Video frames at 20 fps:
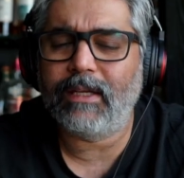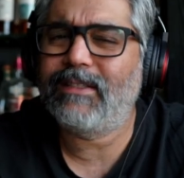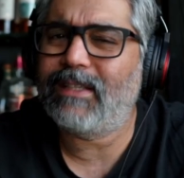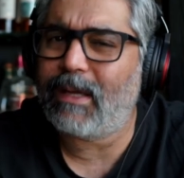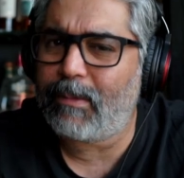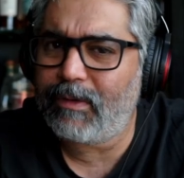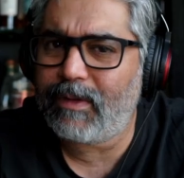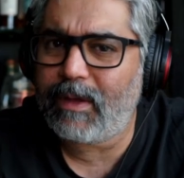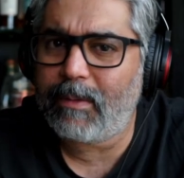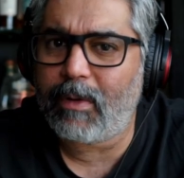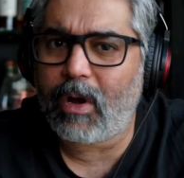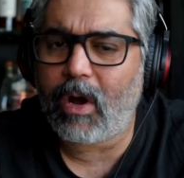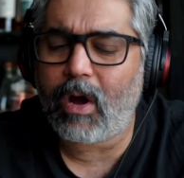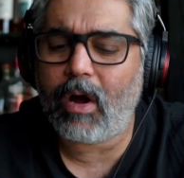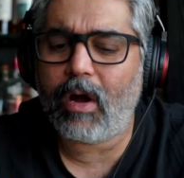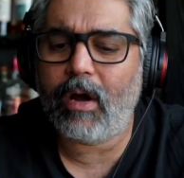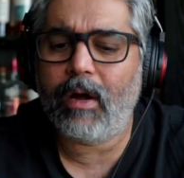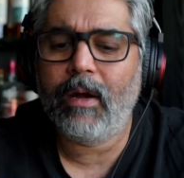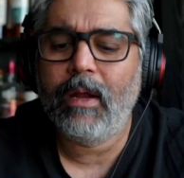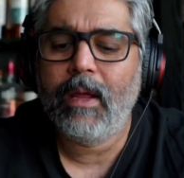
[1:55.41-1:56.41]
Some of them
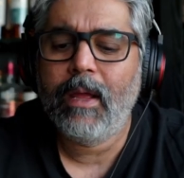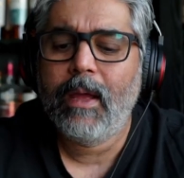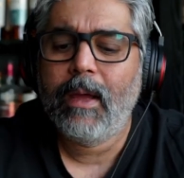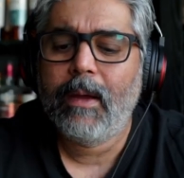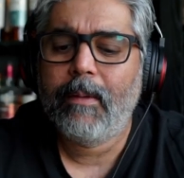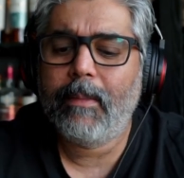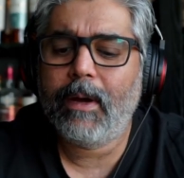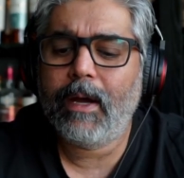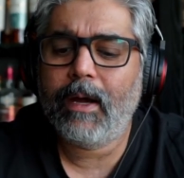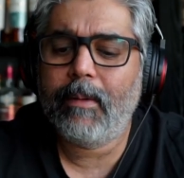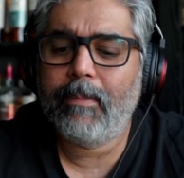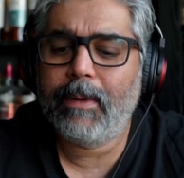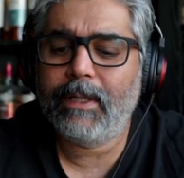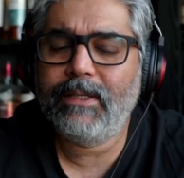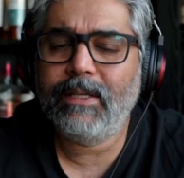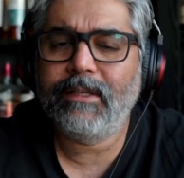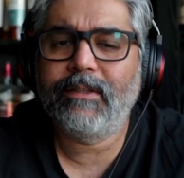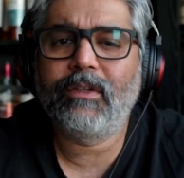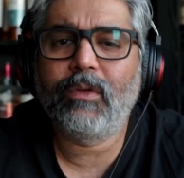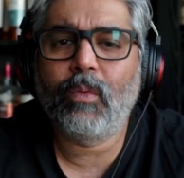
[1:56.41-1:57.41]
are, but
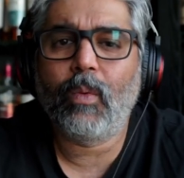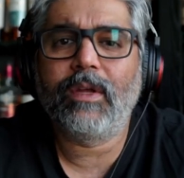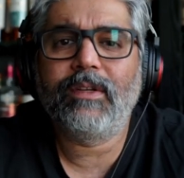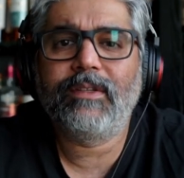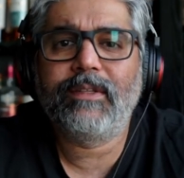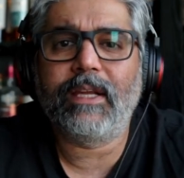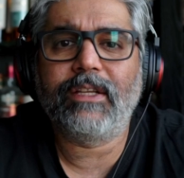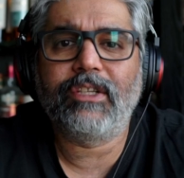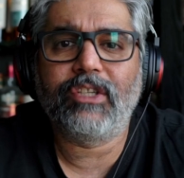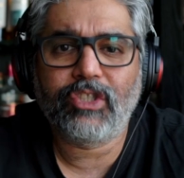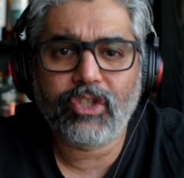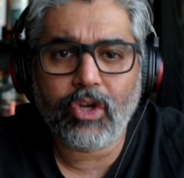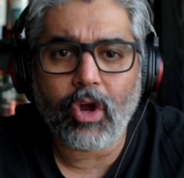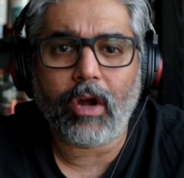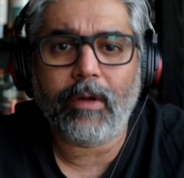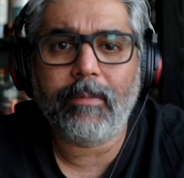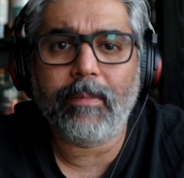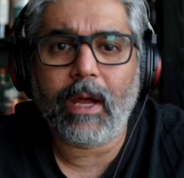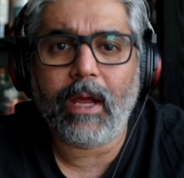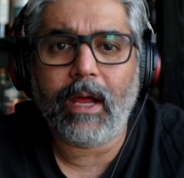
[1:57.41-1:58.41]
these are the ones that just
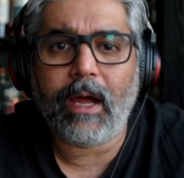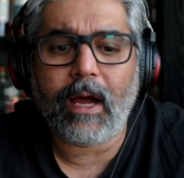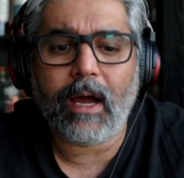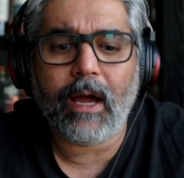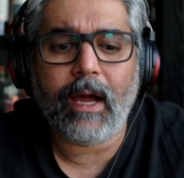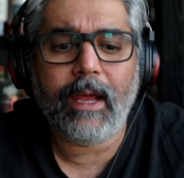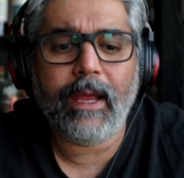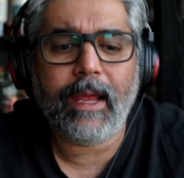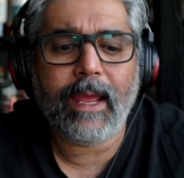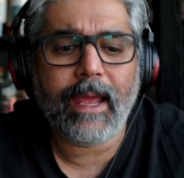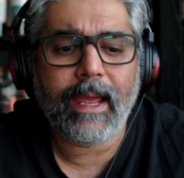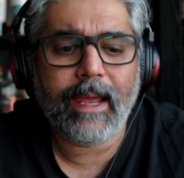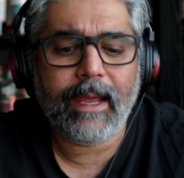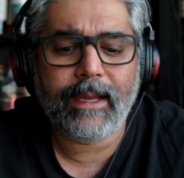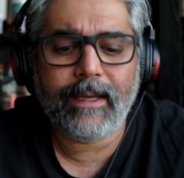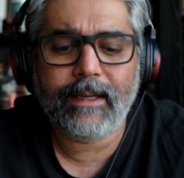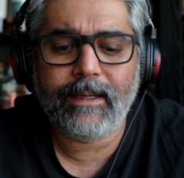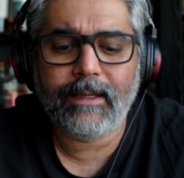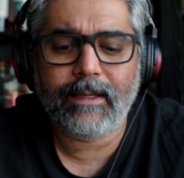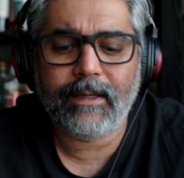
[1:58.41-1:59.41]
caught my eye,
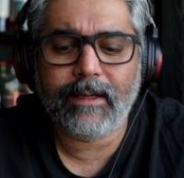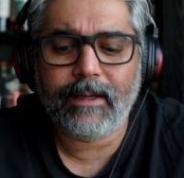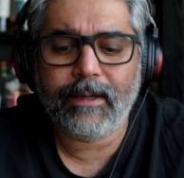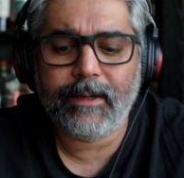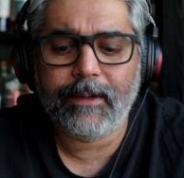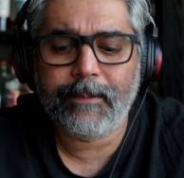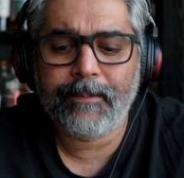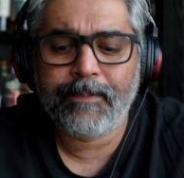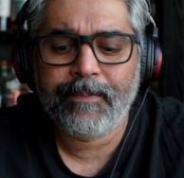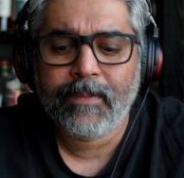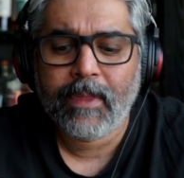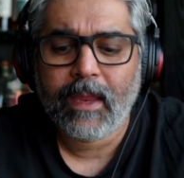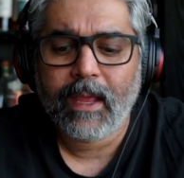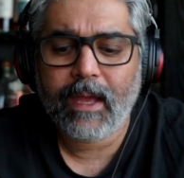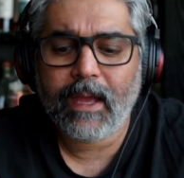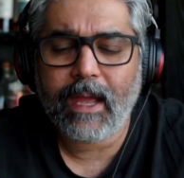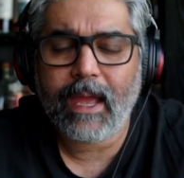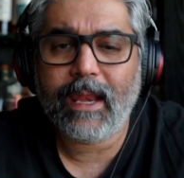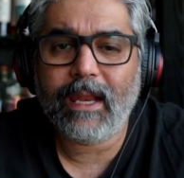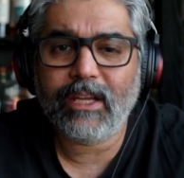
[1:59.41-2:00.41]
and
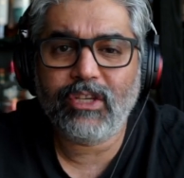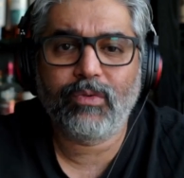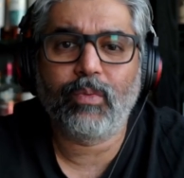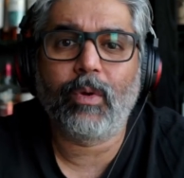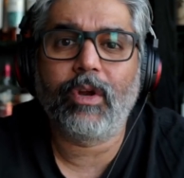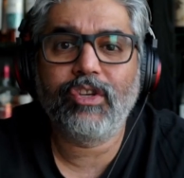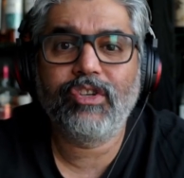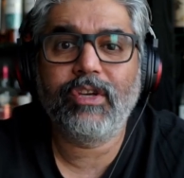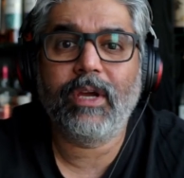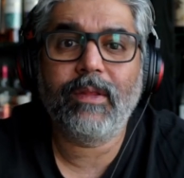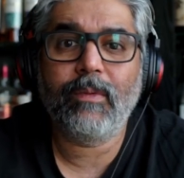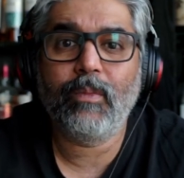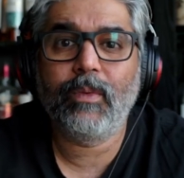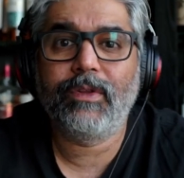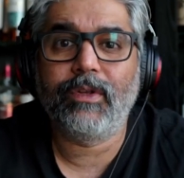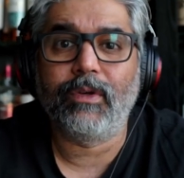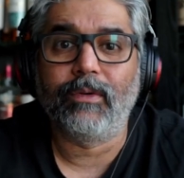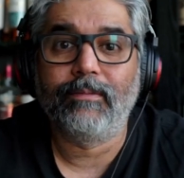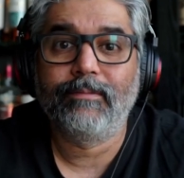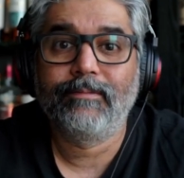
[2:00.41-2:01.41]
I just want to share them
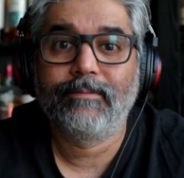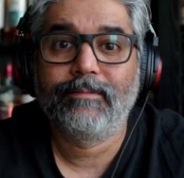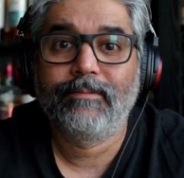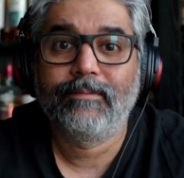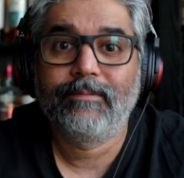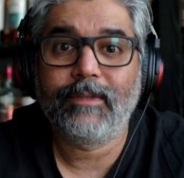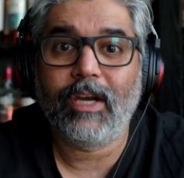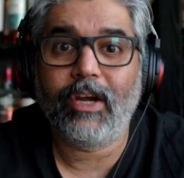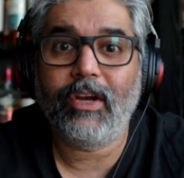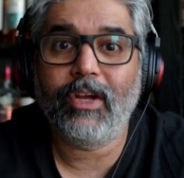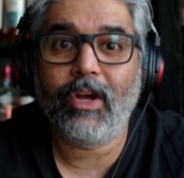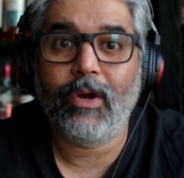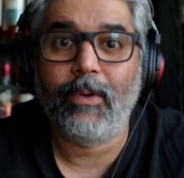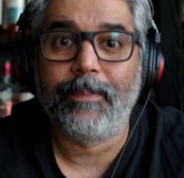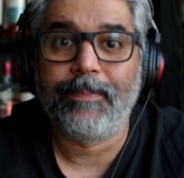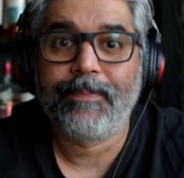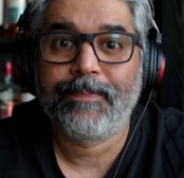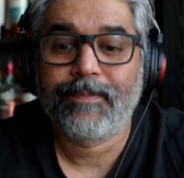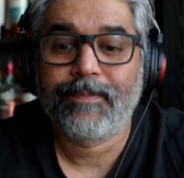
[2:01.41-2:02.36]
with you. There you go.